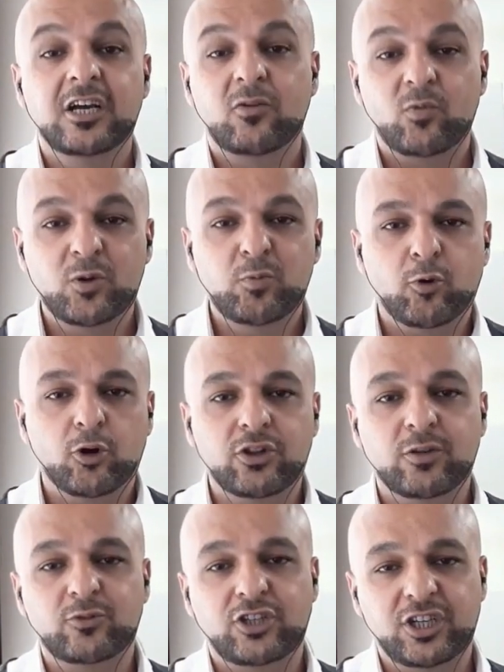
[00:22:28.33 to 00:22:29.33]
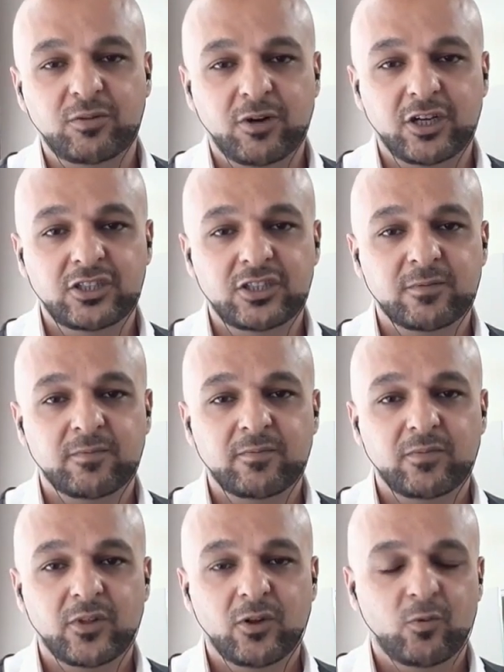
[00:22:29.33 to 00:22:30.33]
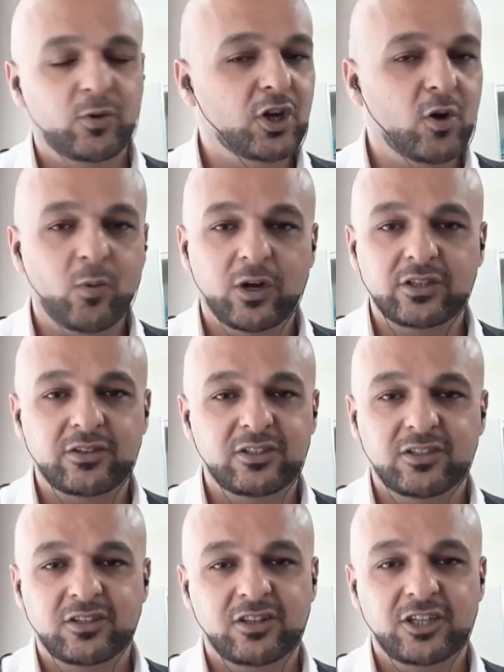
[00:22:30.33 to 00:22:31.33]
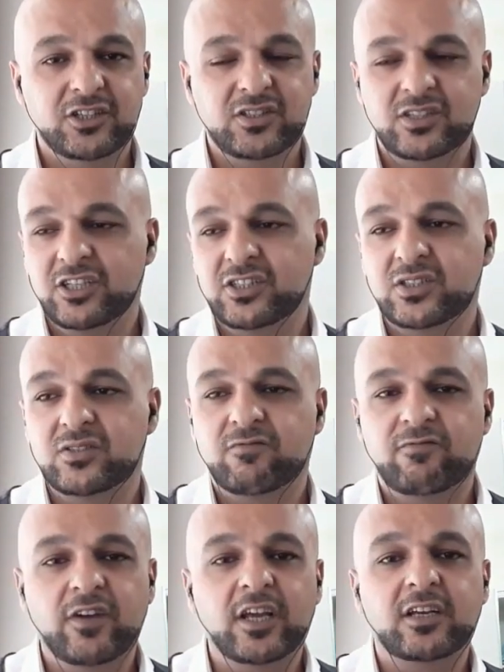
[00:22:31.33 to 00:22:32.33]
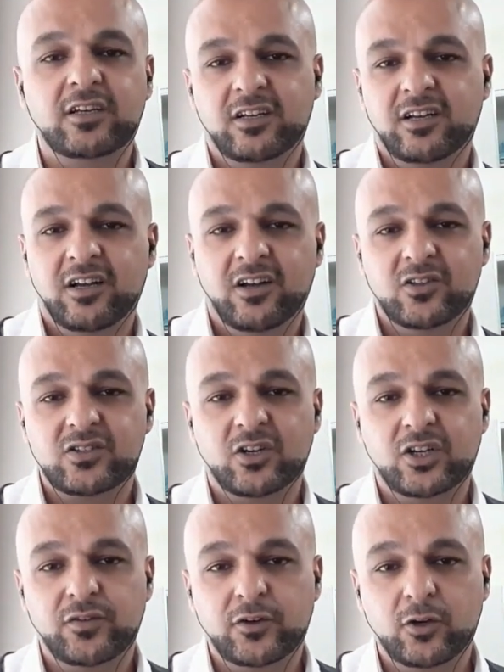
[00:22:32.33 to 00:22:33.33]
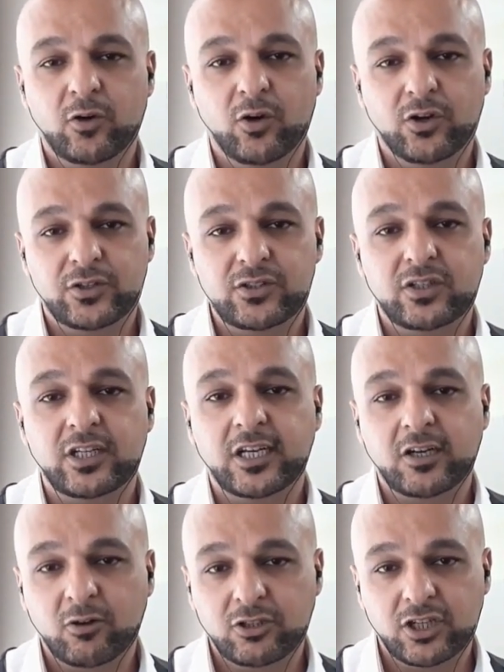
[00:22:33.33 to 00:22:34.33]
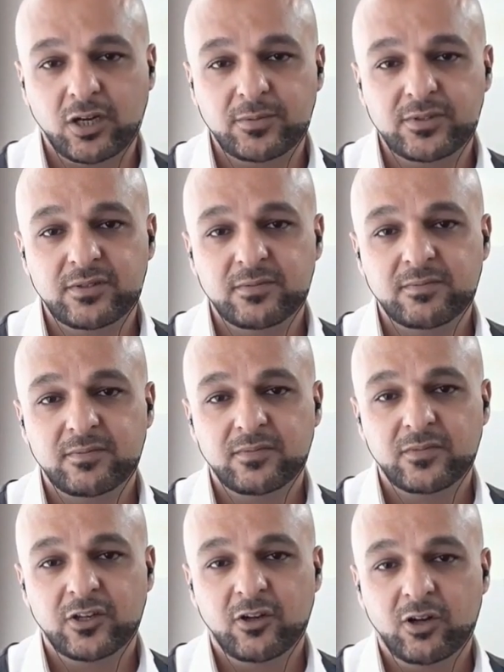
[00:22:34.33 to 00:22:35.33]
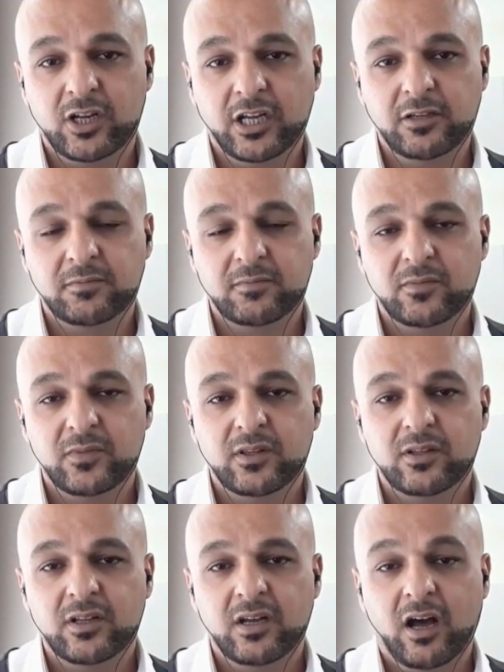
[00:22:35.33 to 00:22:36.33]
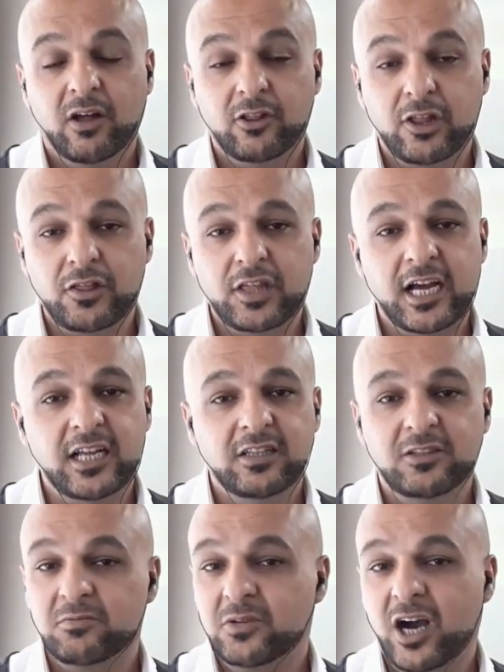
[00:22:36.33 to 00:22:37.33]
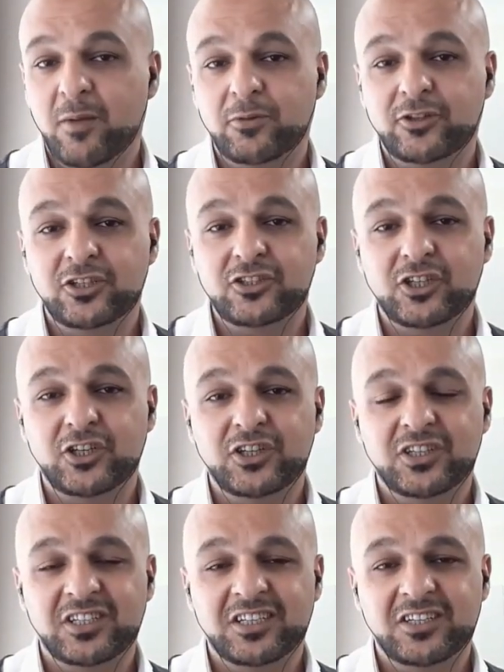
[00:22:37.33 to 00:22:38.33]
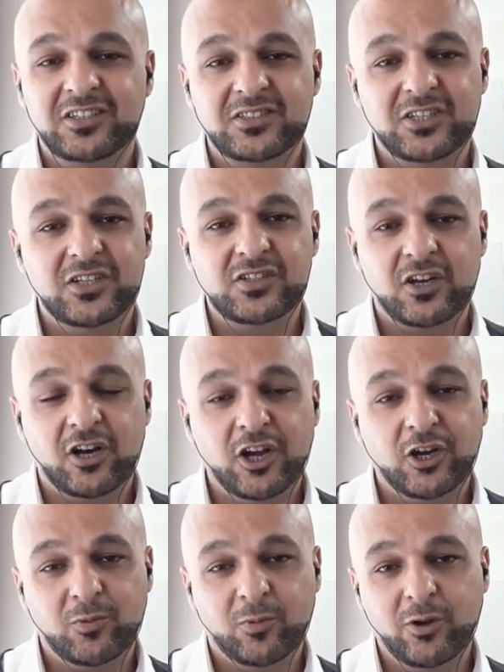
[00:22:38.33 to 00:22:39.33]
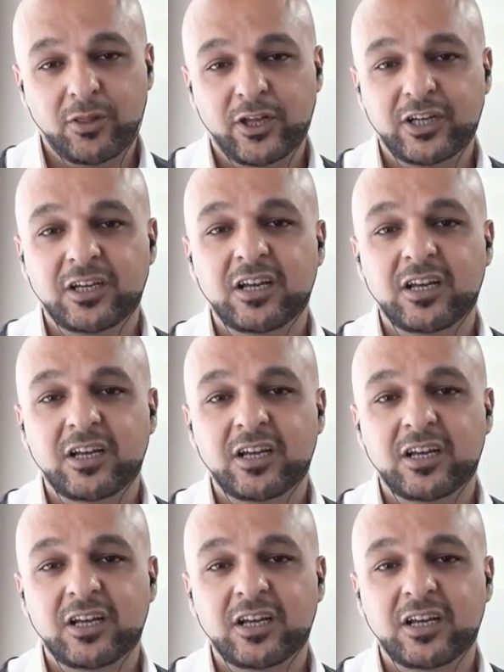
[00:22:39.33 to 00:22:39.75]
Report them to NEBOSH. We don't want these fake certificate holders to take our jobs. Okay? Other than that, competition is an honorable thing.